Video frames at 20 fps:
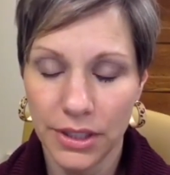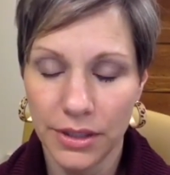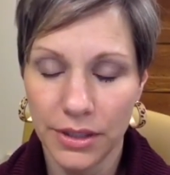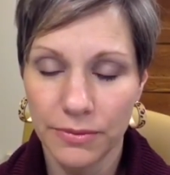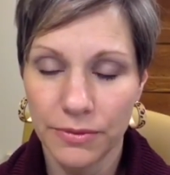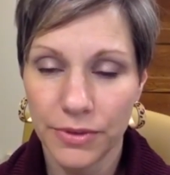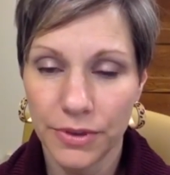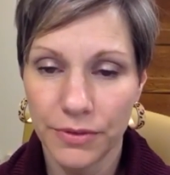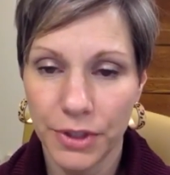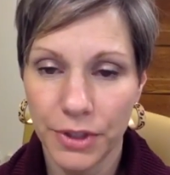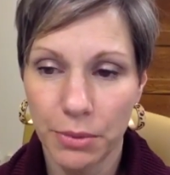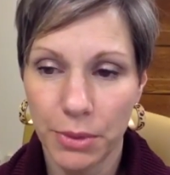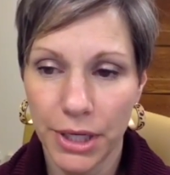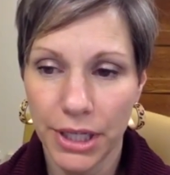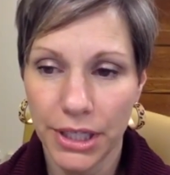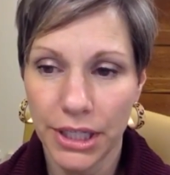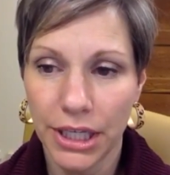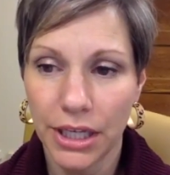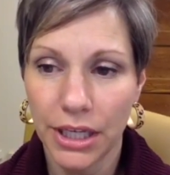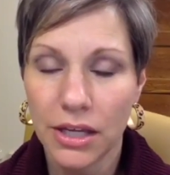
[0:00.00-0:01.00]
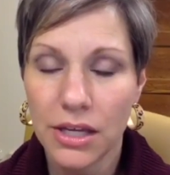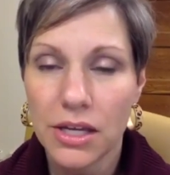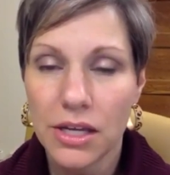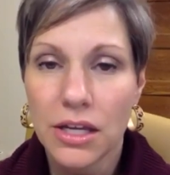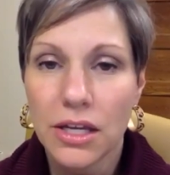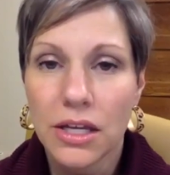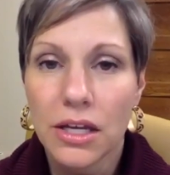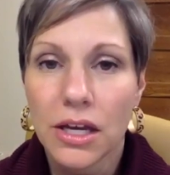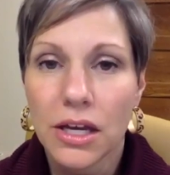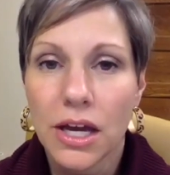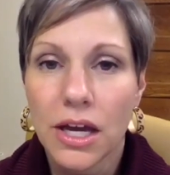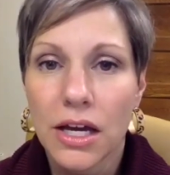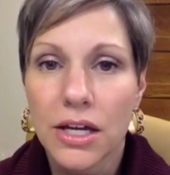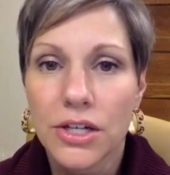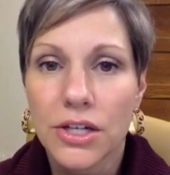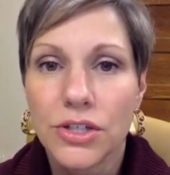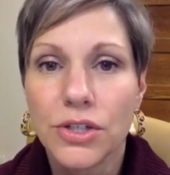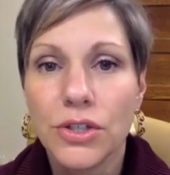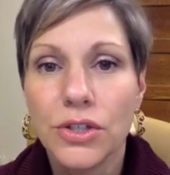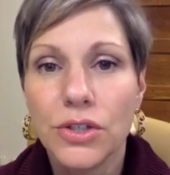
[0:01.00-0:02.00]
for Vera Bradley,
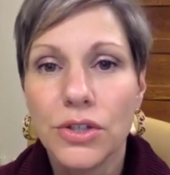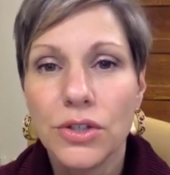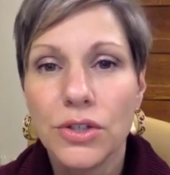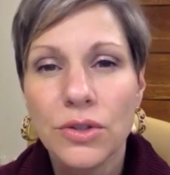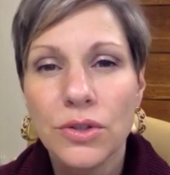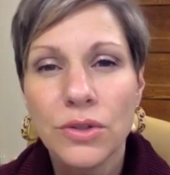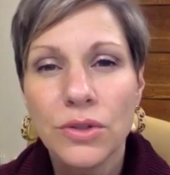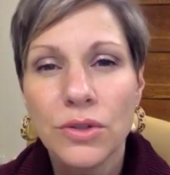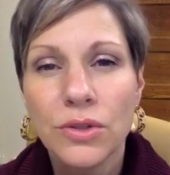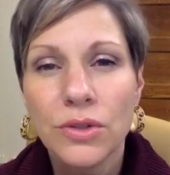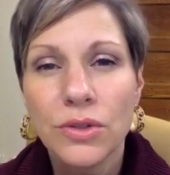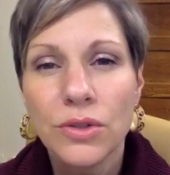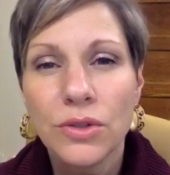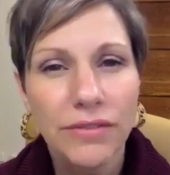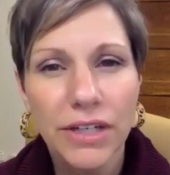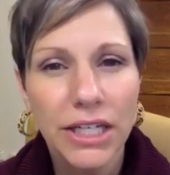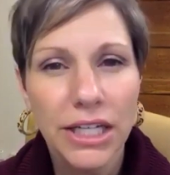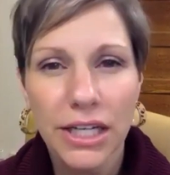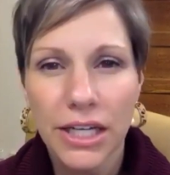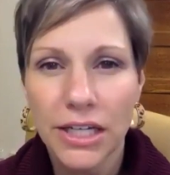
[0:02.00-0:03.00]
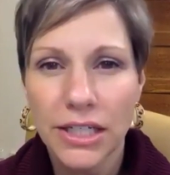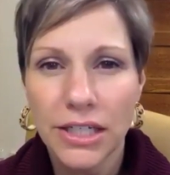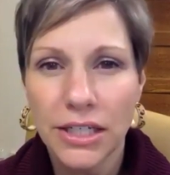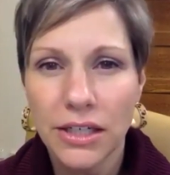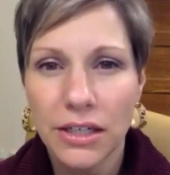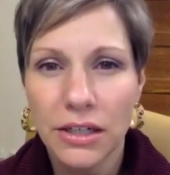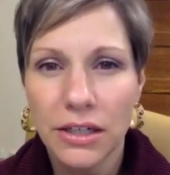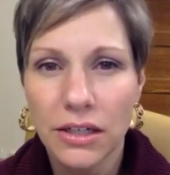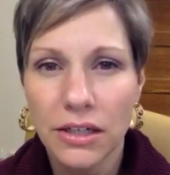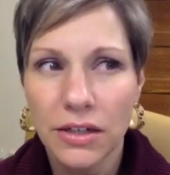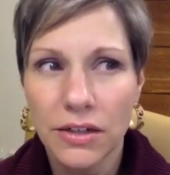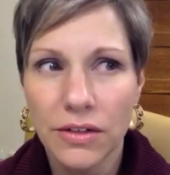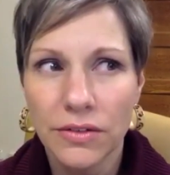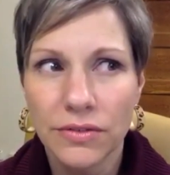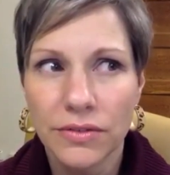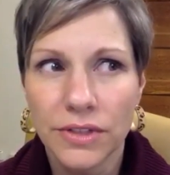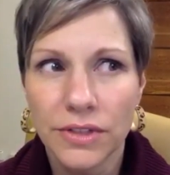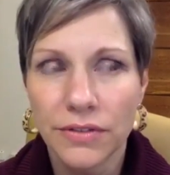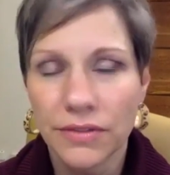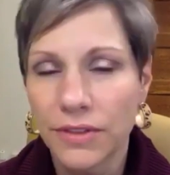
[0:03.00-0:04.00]
do you have any idea of
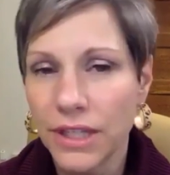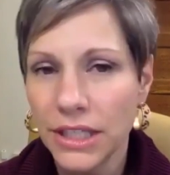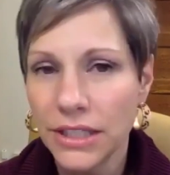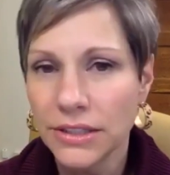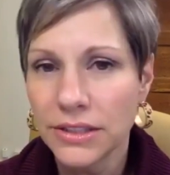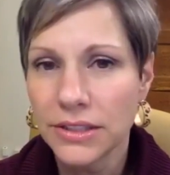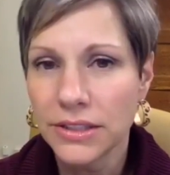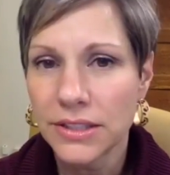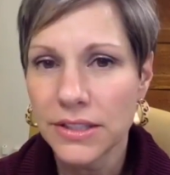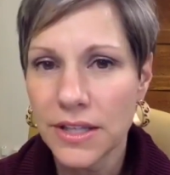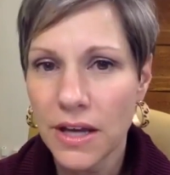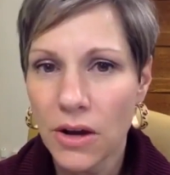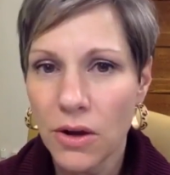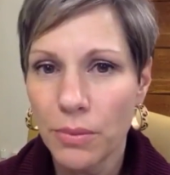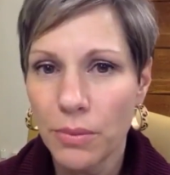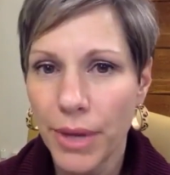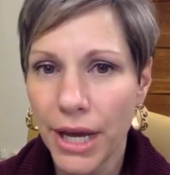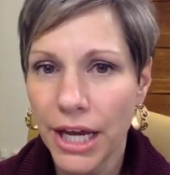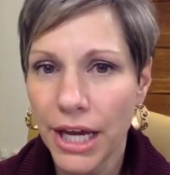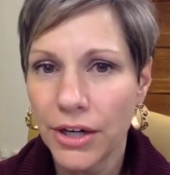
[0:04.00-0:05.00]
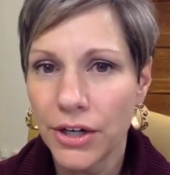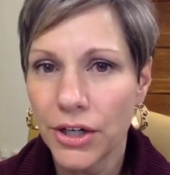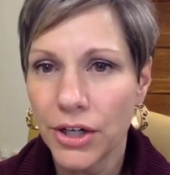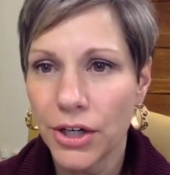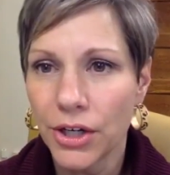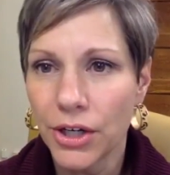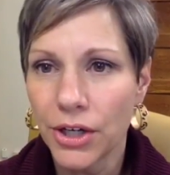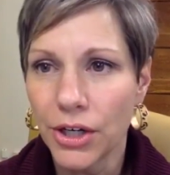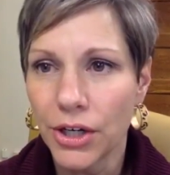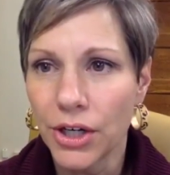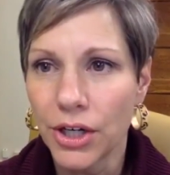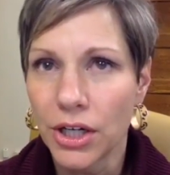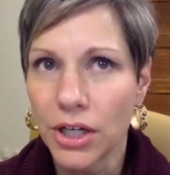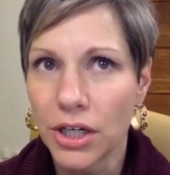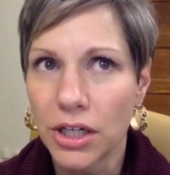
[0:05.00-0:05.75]
if things sell better